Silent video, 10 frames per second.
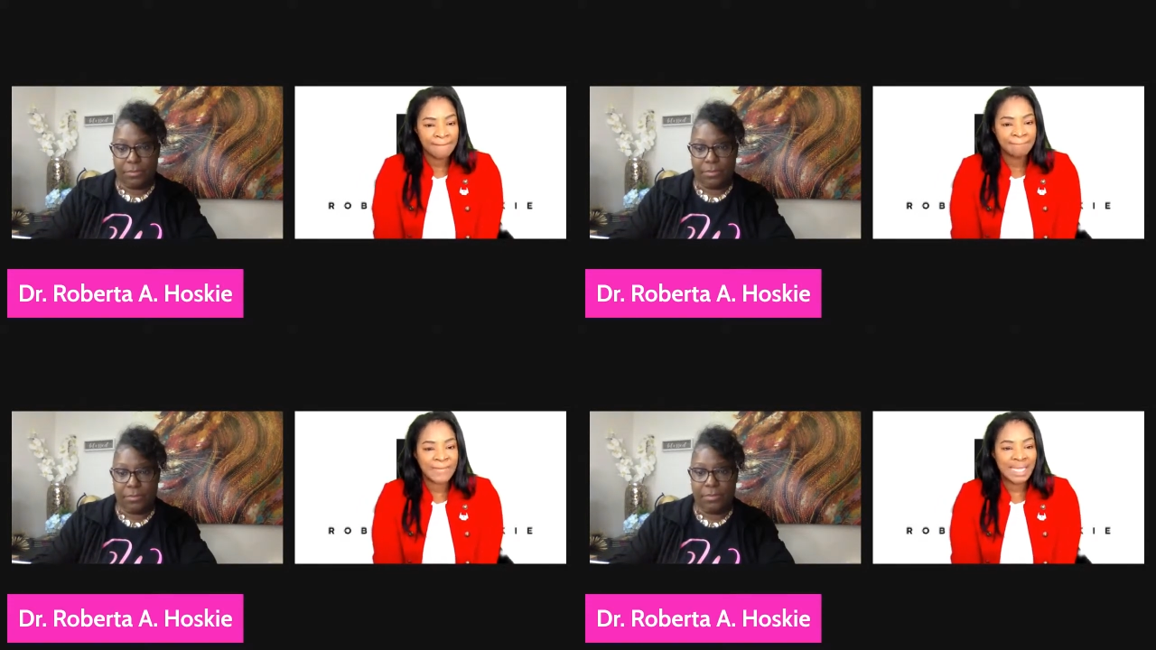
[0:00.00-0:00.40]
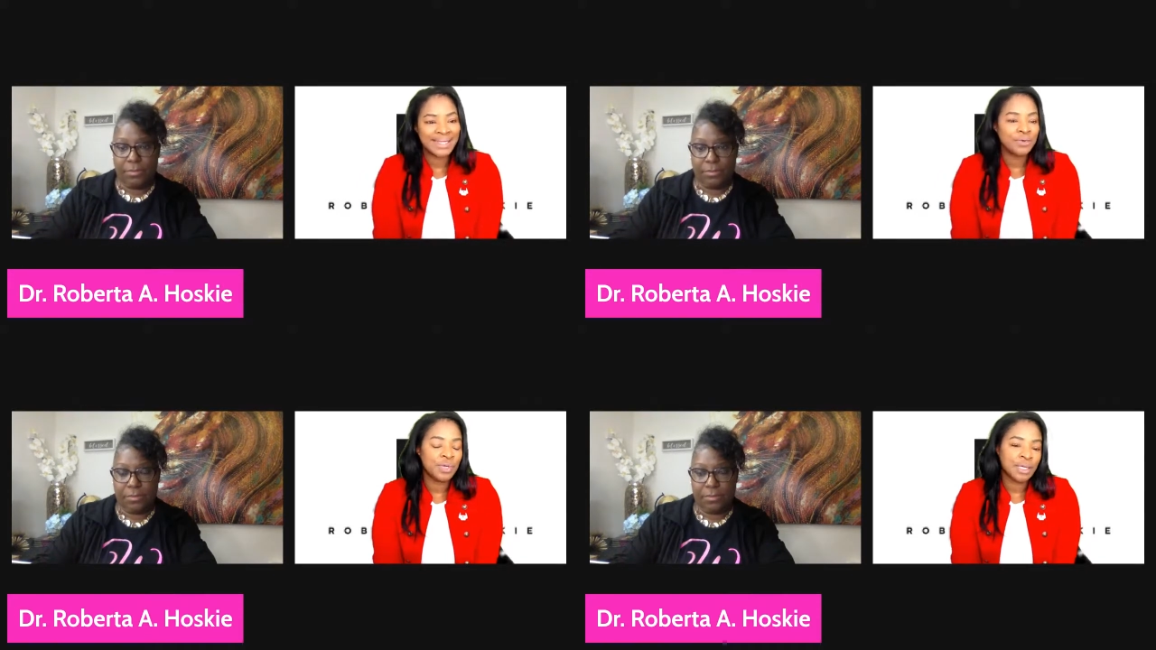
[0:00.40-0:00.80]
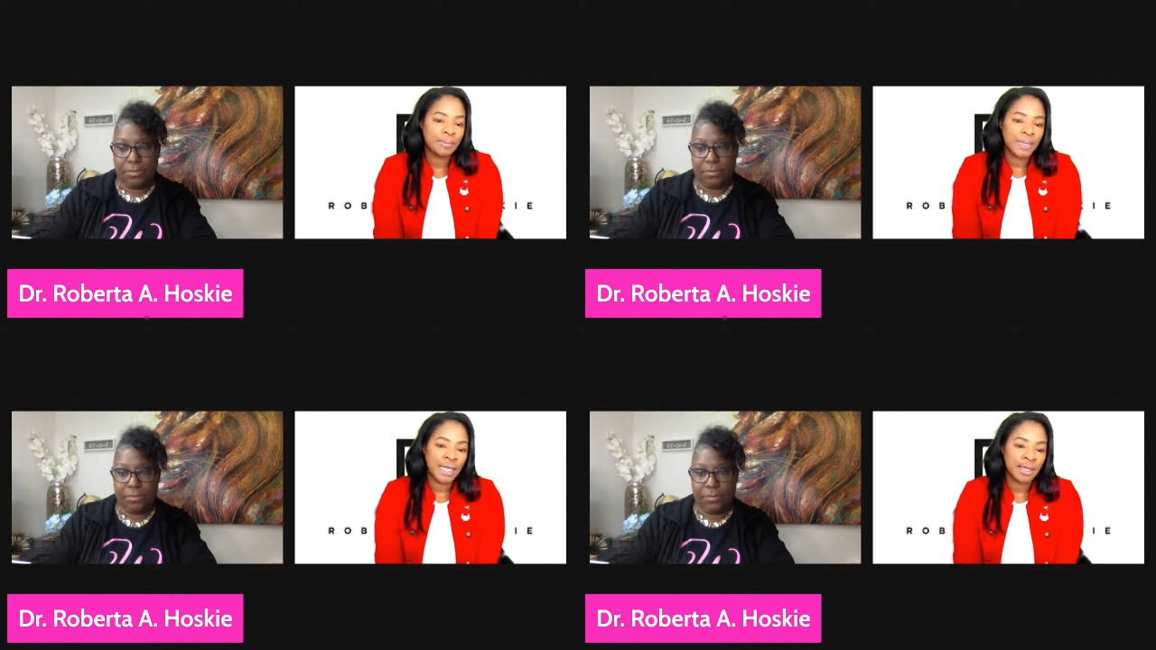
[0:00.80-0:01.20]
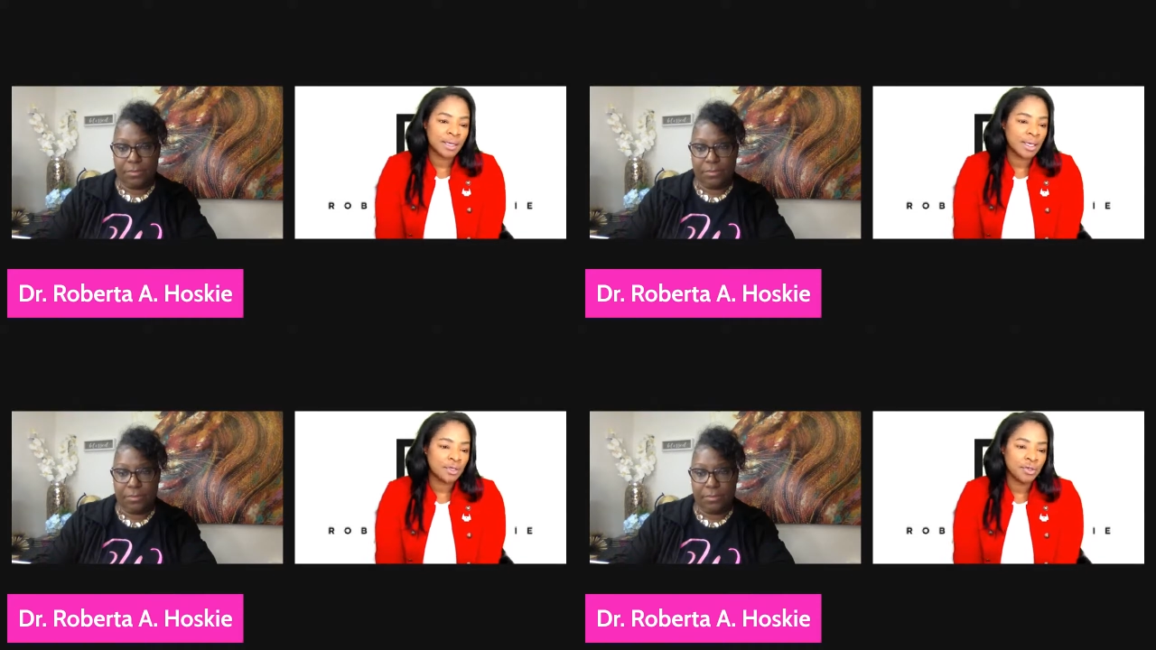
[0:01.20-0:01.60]
Speaker 1: and then you can apply
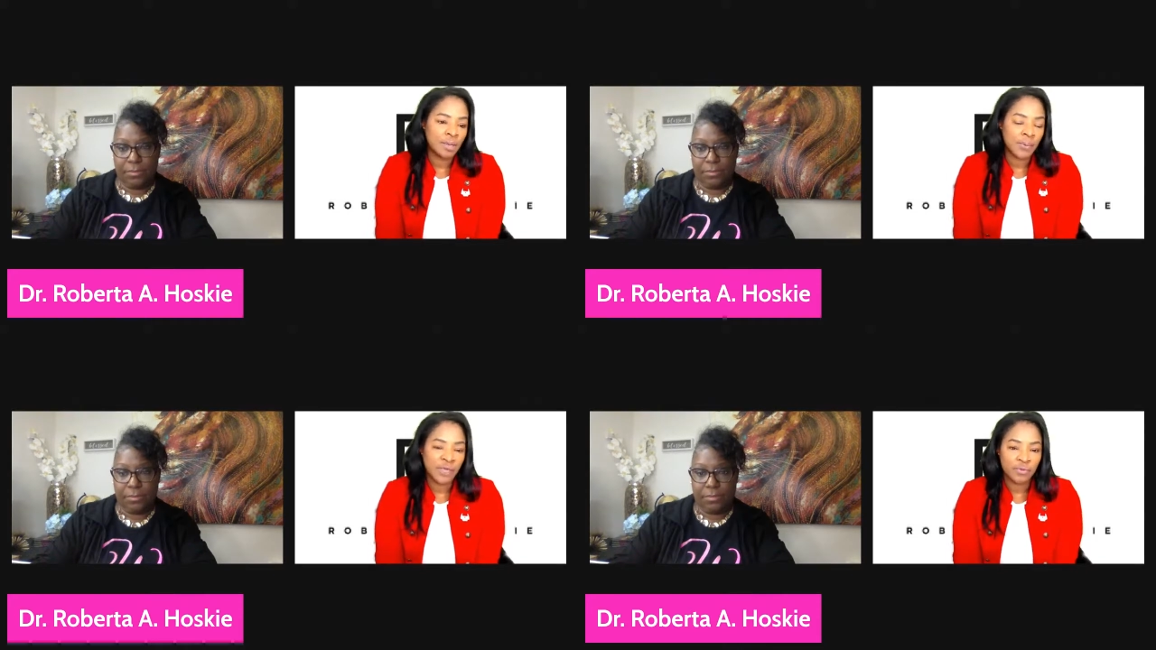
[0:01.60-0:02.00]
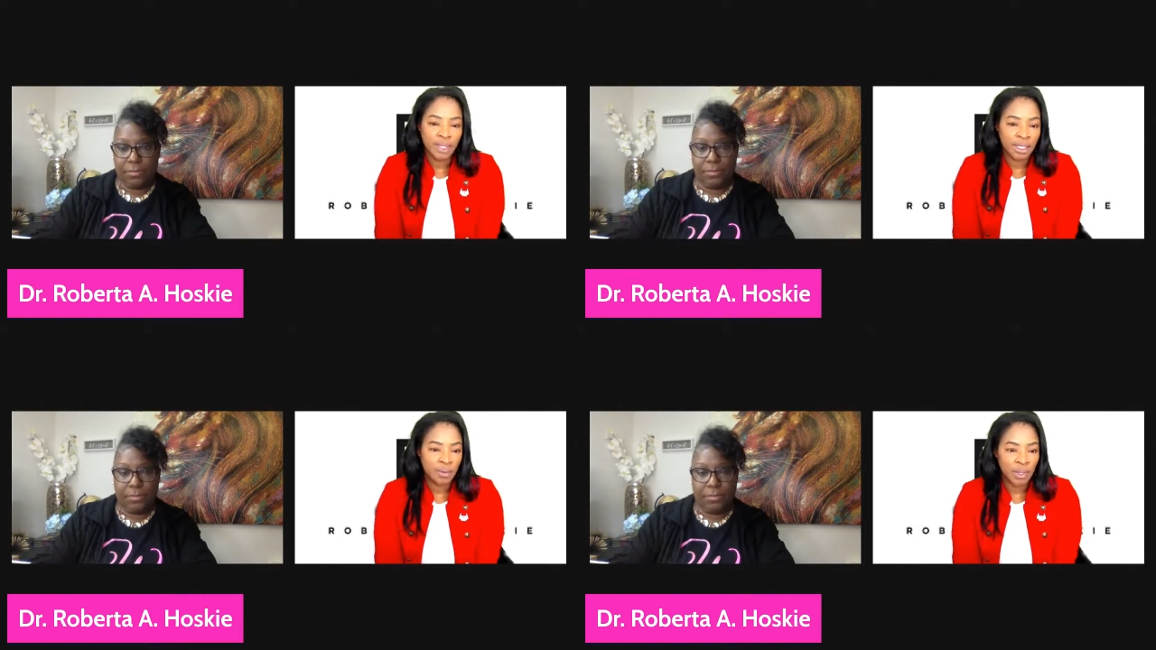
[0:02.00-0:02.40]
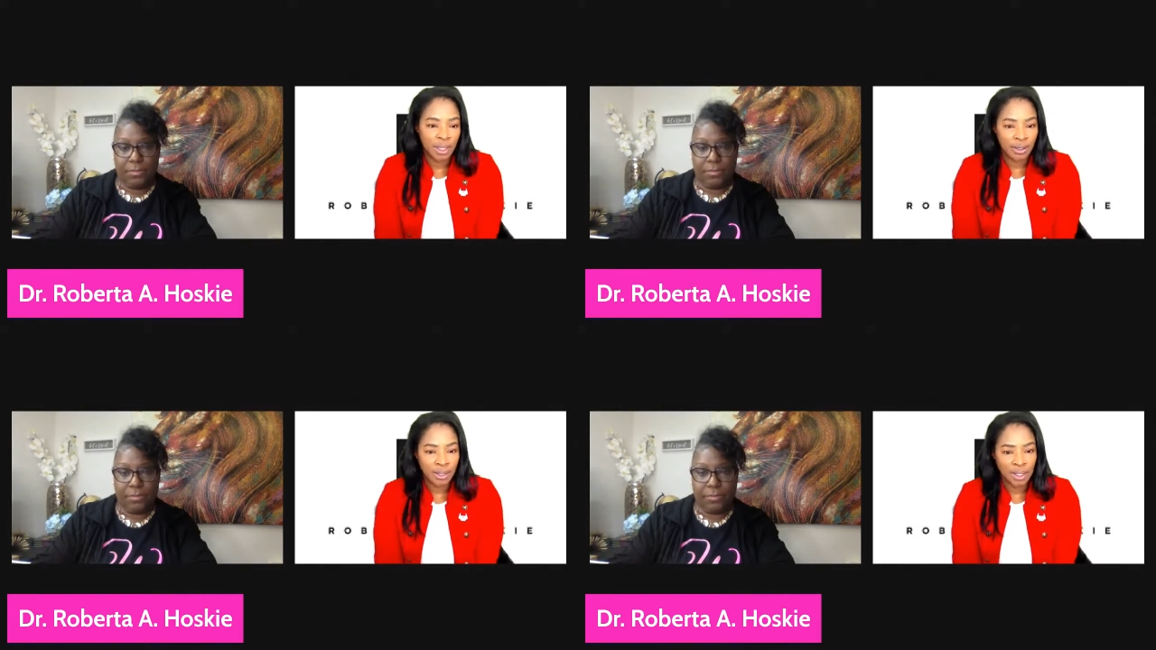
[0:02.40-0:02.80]
again you can apply from anywhere